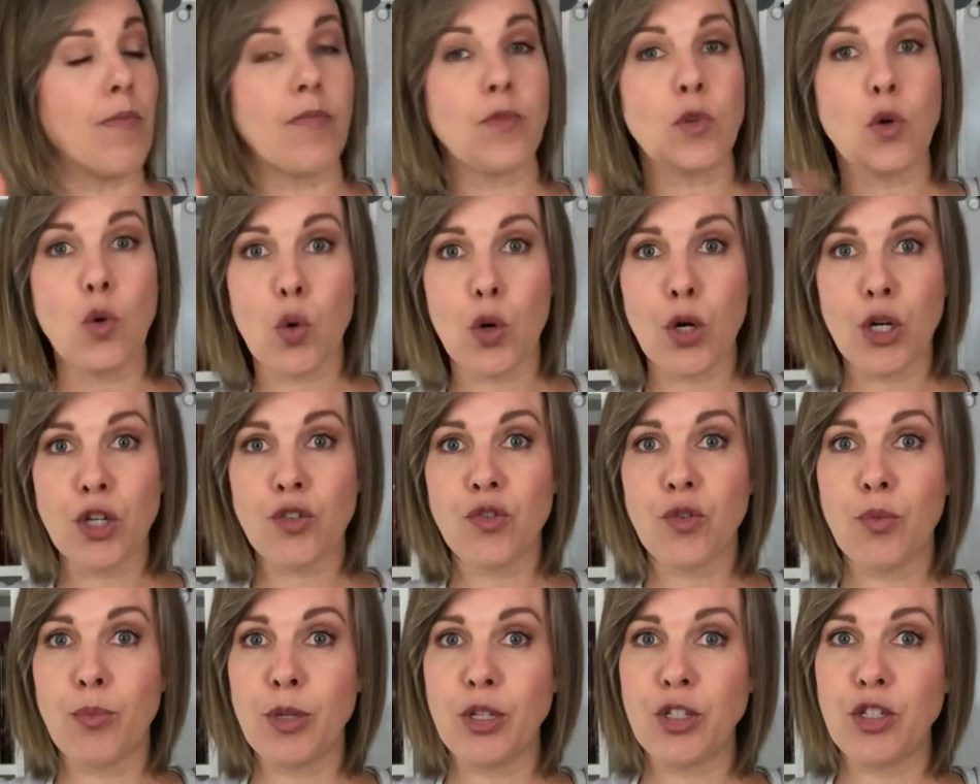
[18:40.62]

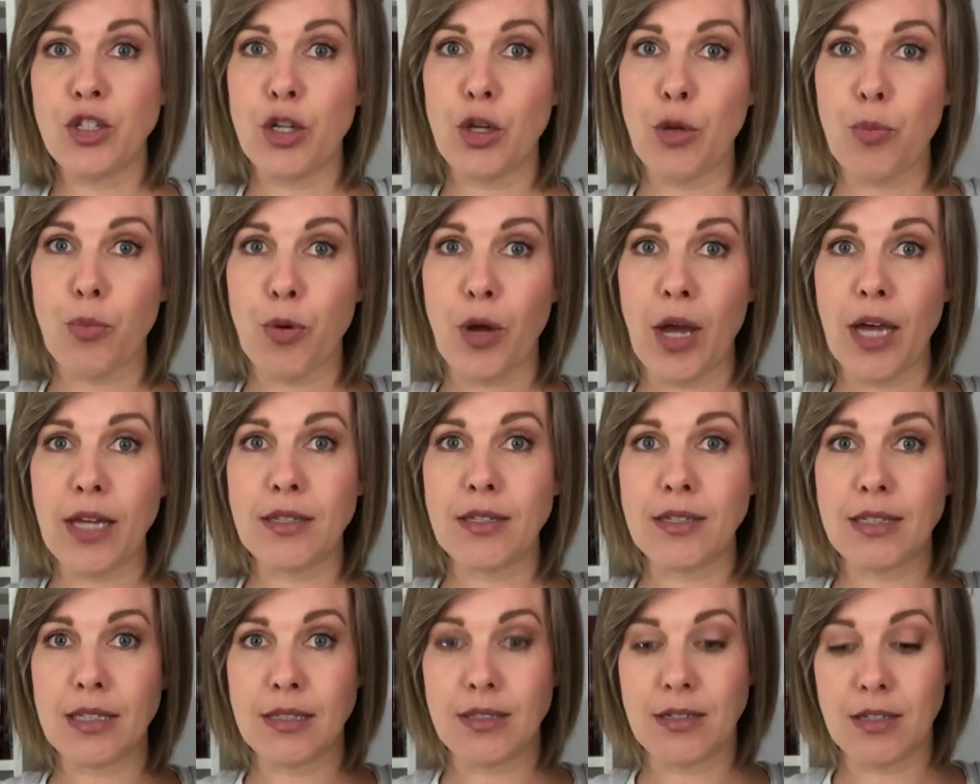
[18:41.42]
course from BJU
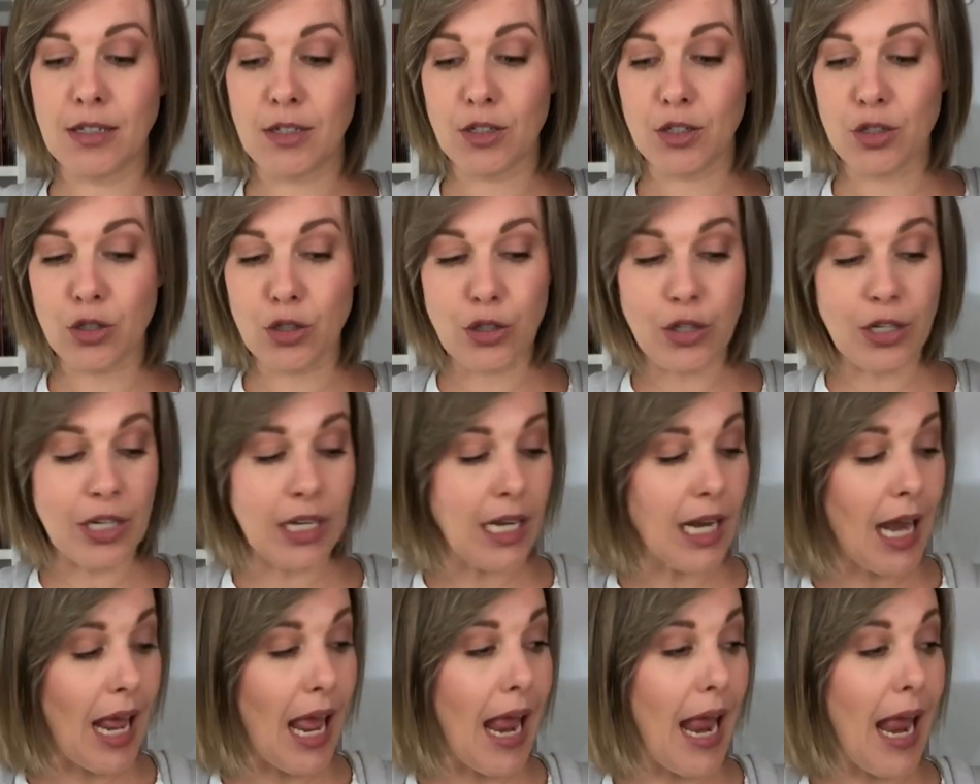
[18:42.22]
Press, Distance
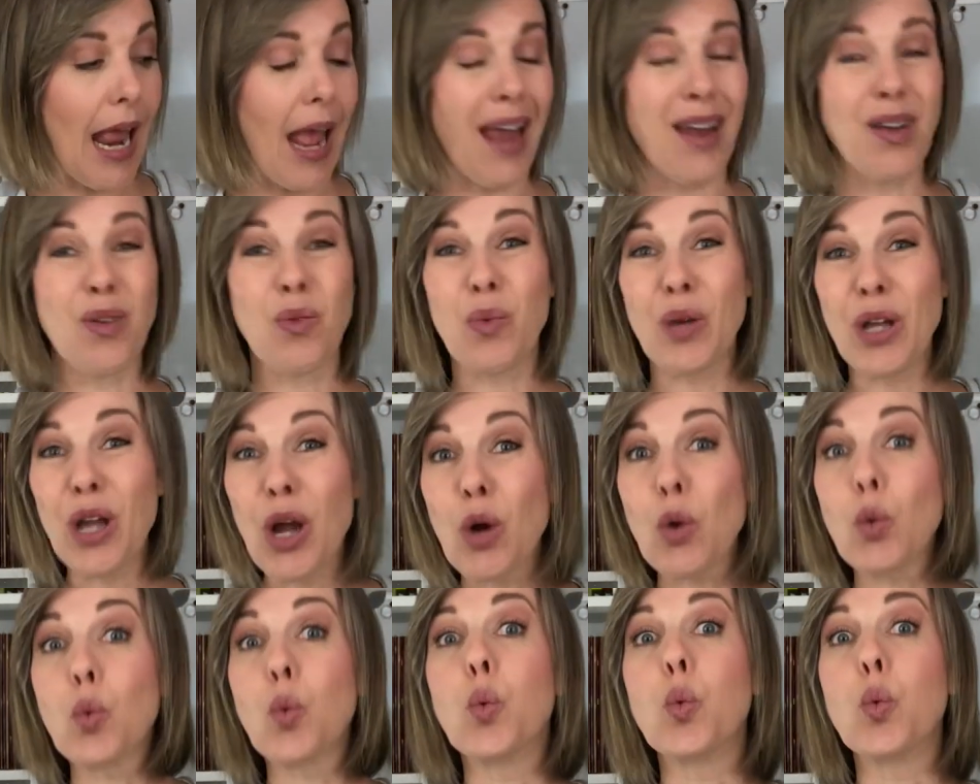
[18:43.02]
Learning, and we
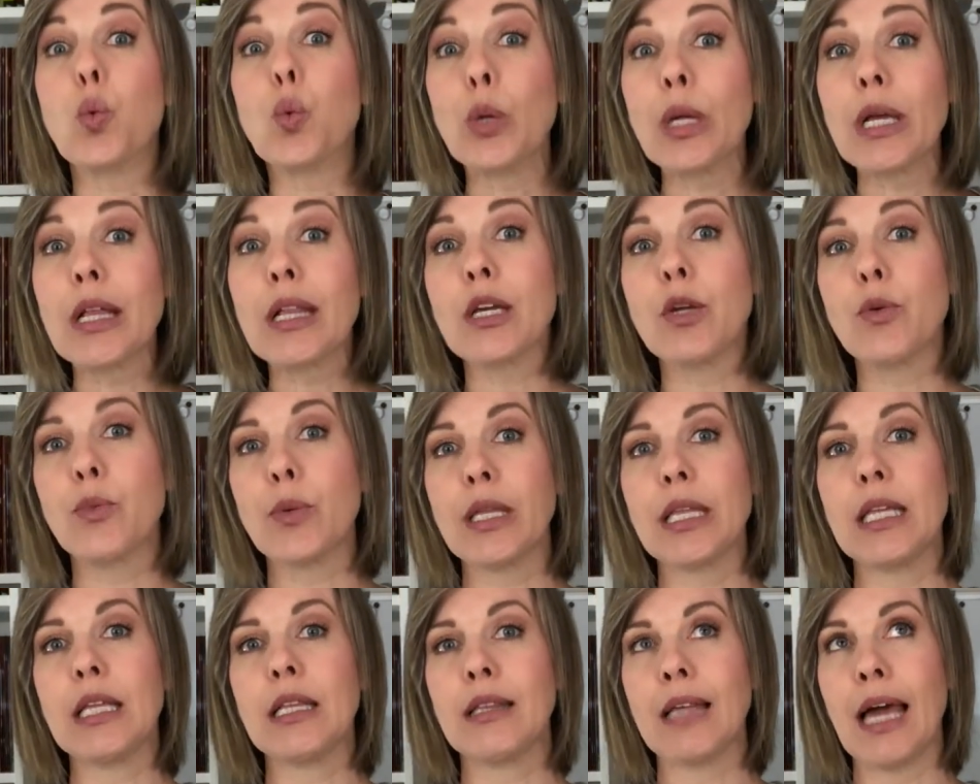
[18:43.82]
are really,
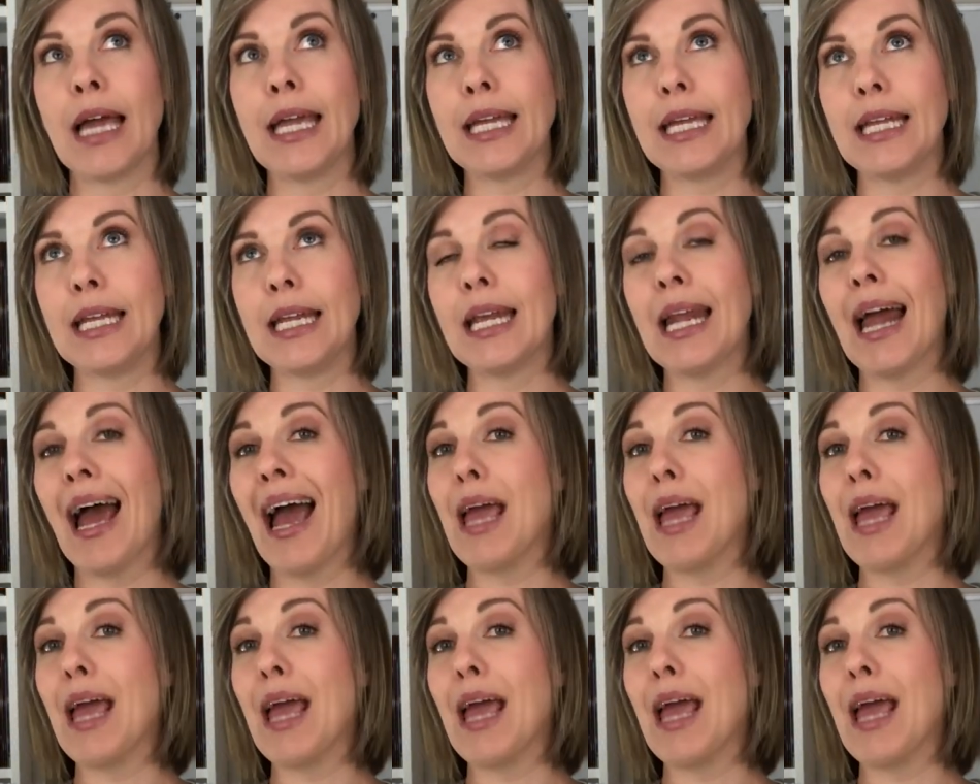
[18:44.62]
really liking it.